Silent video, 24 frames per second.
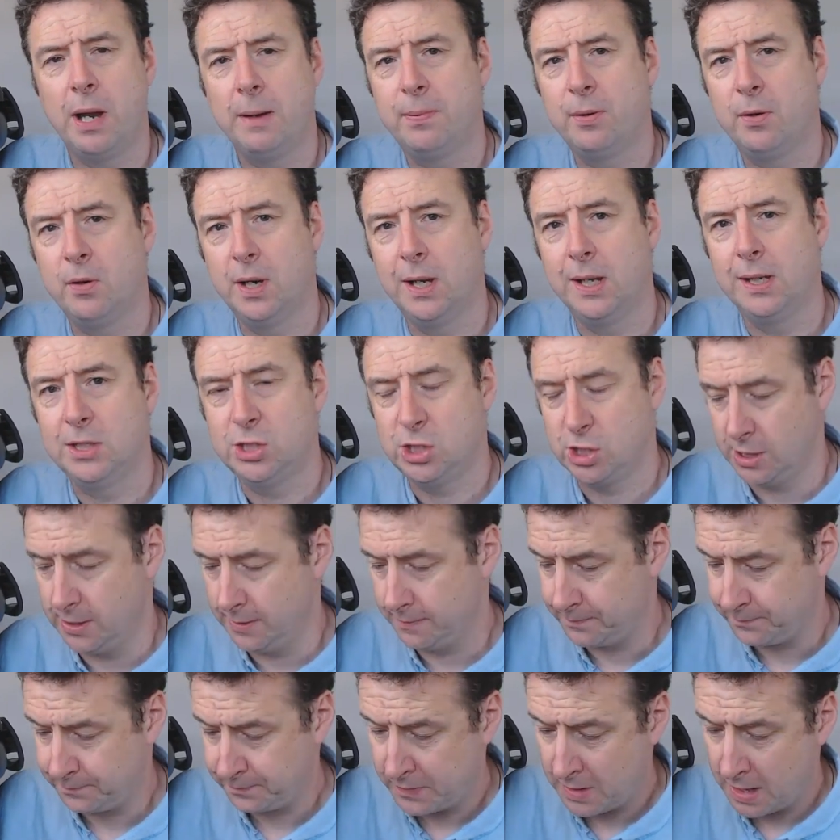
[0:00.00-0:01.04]
of
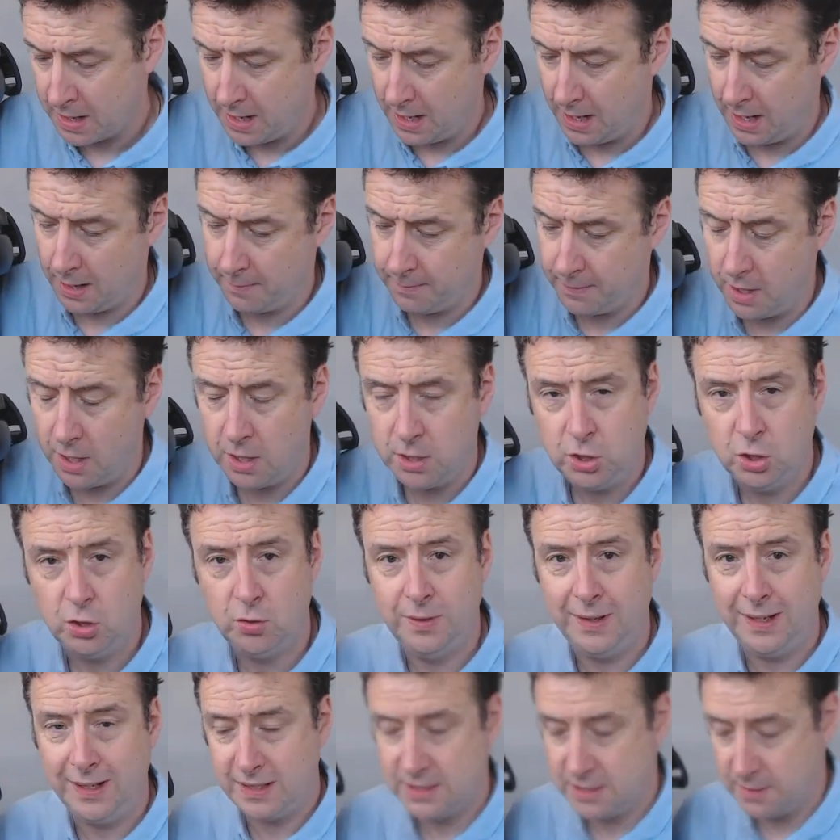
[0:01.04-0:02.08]
preparation. You
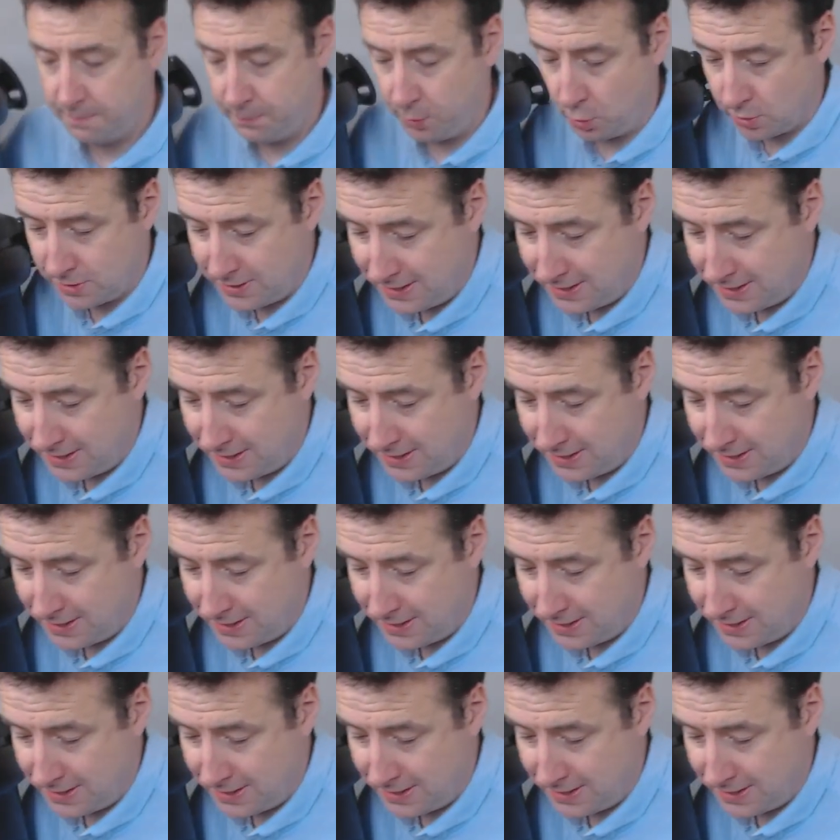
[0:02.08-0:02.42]
need to